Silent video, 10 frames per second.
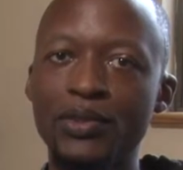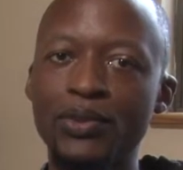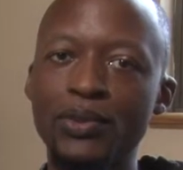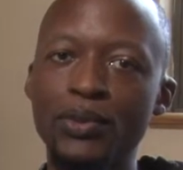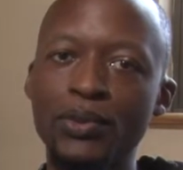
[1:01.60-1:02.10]

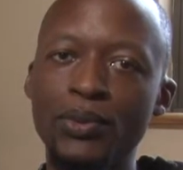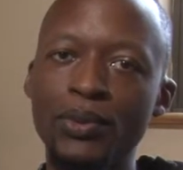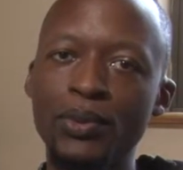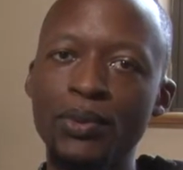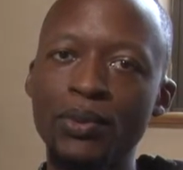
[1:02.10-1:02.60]

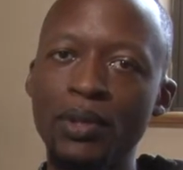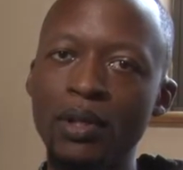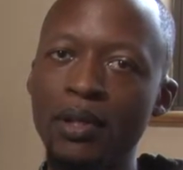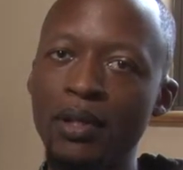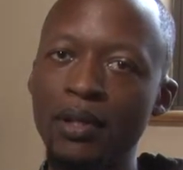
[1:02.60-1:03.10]
to
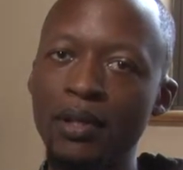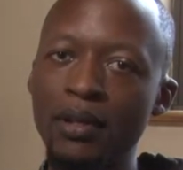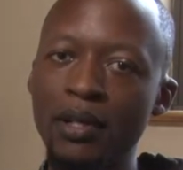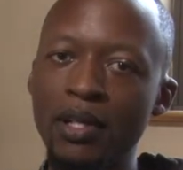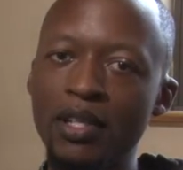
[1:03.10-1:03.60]

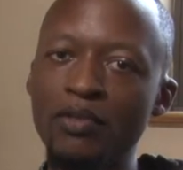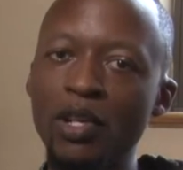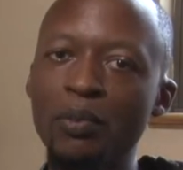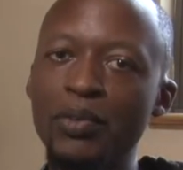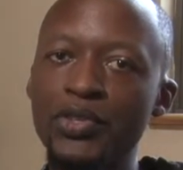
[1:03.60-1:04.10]

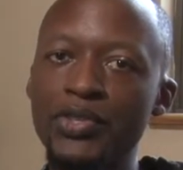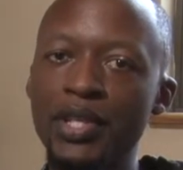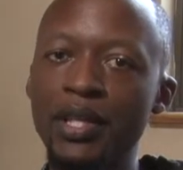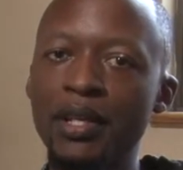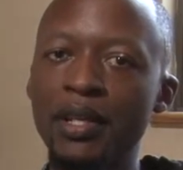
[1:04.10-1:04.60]
develop your
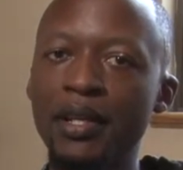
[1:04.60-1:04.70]
scene